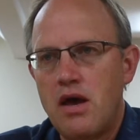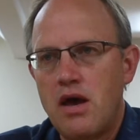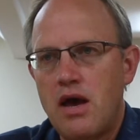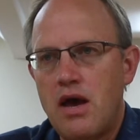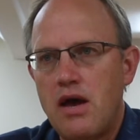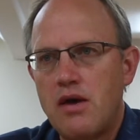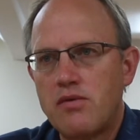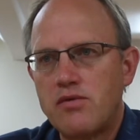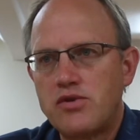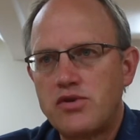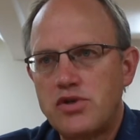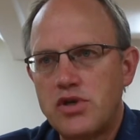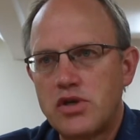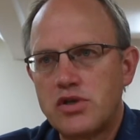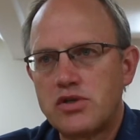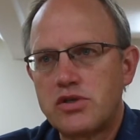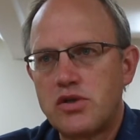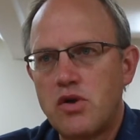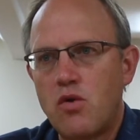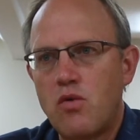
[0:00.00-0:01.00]
I
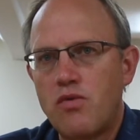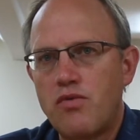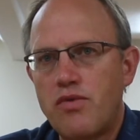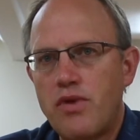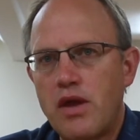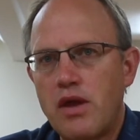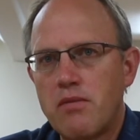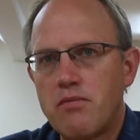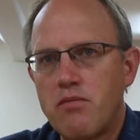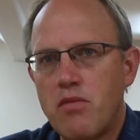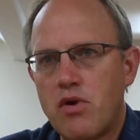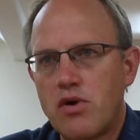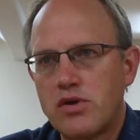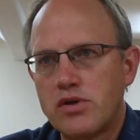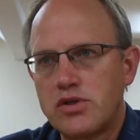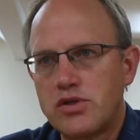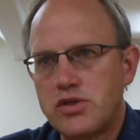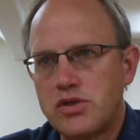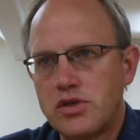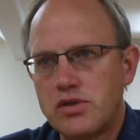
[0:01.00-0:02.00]
just don't think mortise
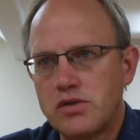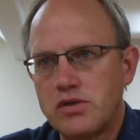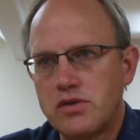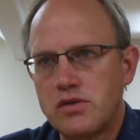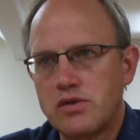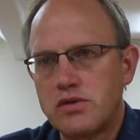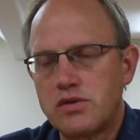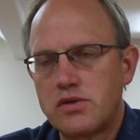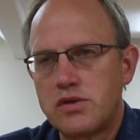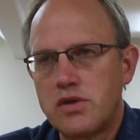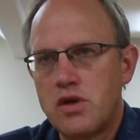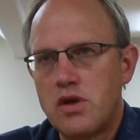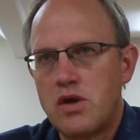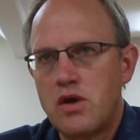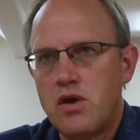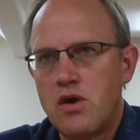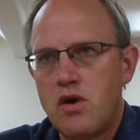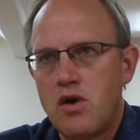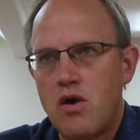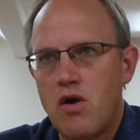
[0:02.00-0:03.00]
chisels
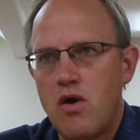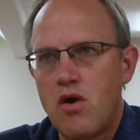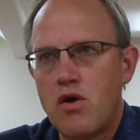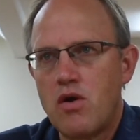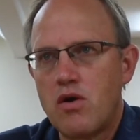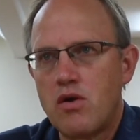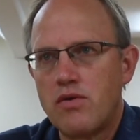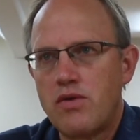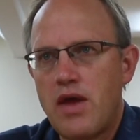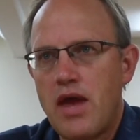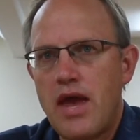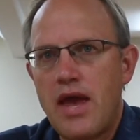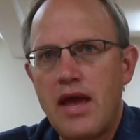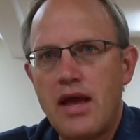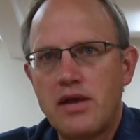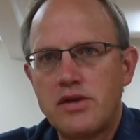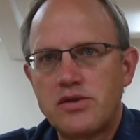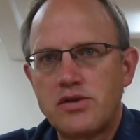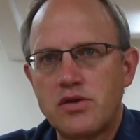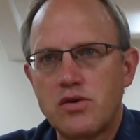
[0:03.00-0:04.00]
are the
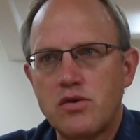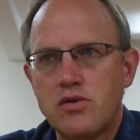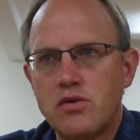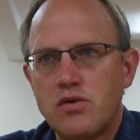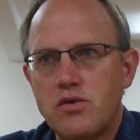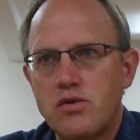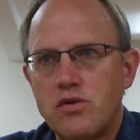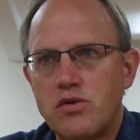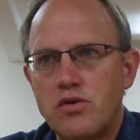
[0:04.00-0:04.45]
answer